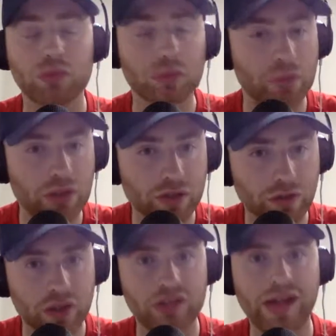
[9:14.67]
We were put in a
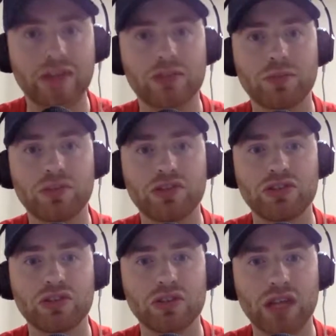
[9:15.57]
very dangerous
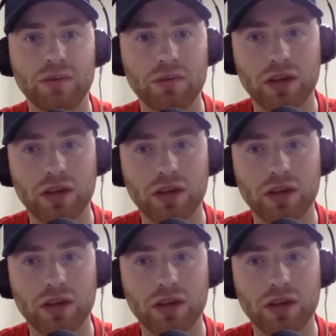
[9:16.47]
position and